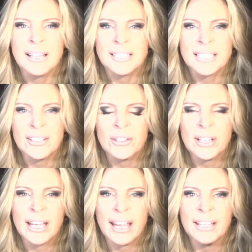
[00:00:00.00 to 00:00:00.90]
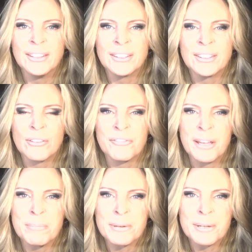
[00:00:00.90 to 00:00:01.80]
till 8th of
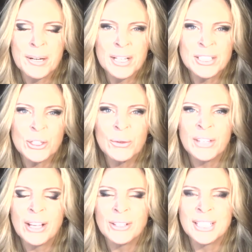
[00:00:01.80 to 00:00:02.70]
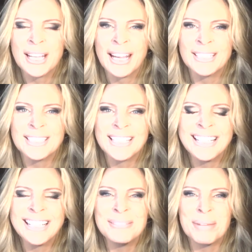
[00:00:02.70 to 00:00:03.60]
February
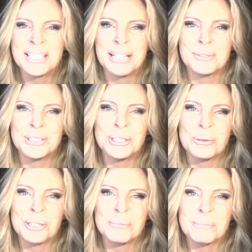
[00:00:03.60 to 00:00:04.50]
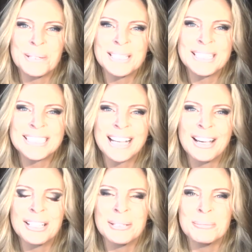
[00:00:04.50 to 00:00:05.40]
2018. My name is Jona Bryndis. I
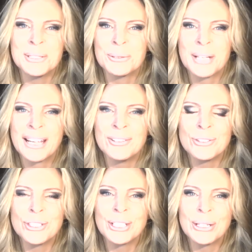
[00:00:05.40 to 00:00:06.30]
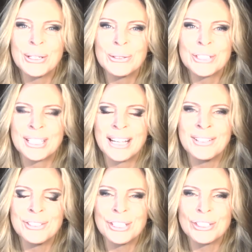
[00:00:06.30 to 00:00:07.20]
am your energy coach and
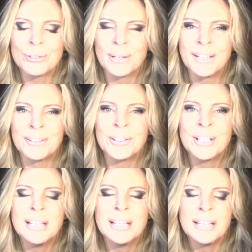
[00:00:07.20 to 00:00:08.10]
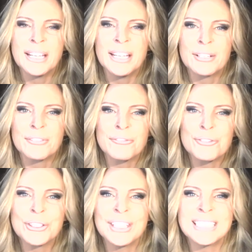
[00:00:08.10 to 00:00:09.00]
energy trainer here
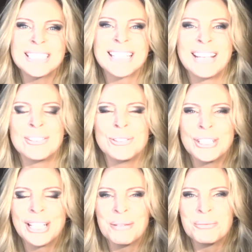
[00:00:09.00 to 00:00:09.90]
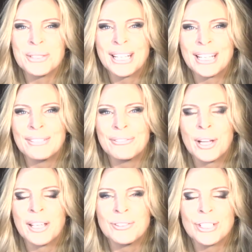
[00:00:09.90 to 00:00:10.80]
for this energy update for
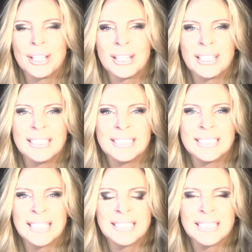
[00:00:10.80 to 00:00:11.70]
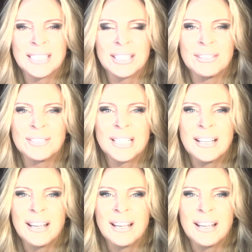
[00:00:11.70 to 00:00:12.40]
energetically sensitives,